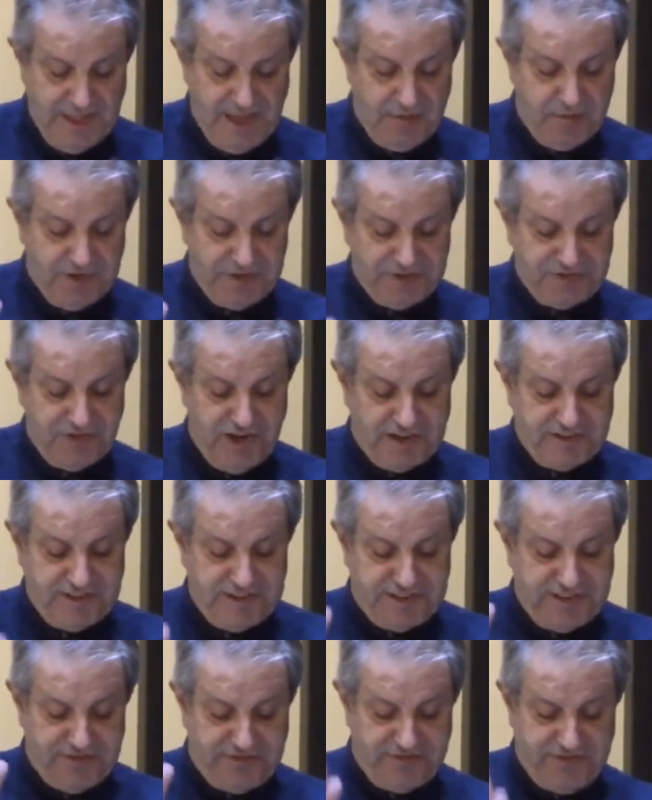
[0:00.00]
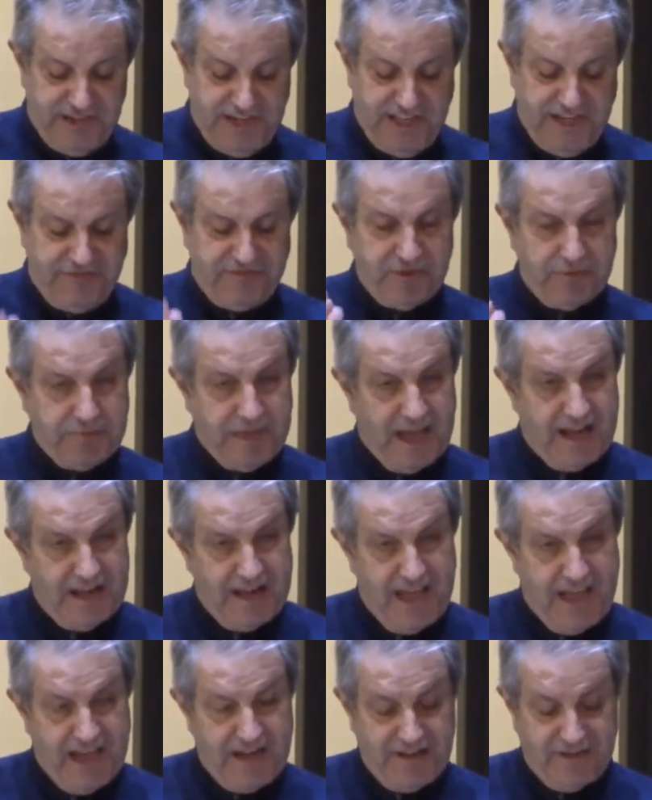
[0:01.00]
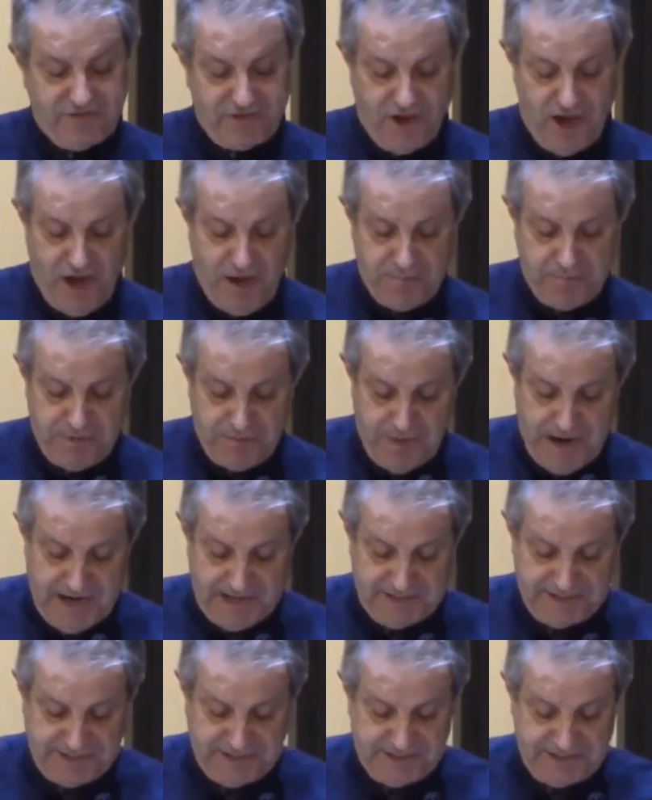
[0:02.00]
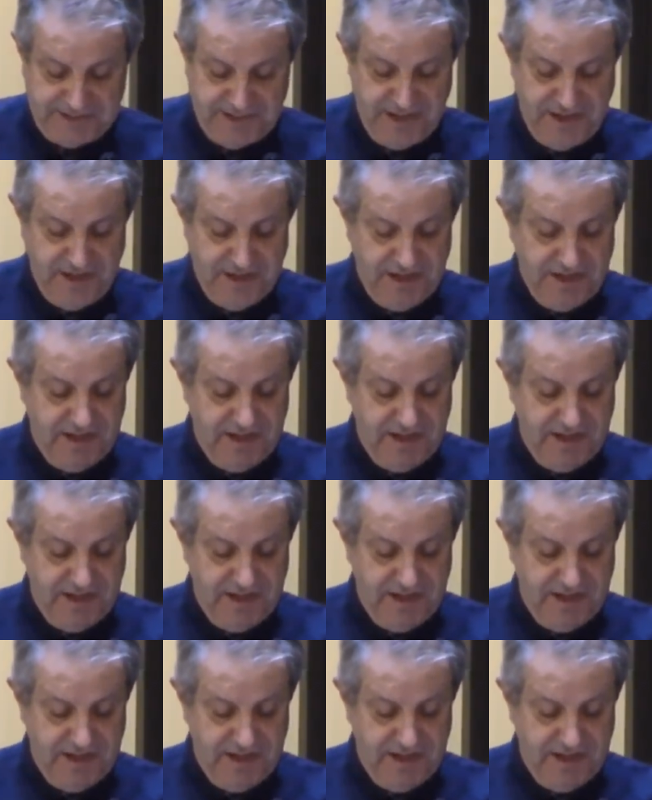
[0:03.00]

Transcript: They were instructed to flee from that land of compromises.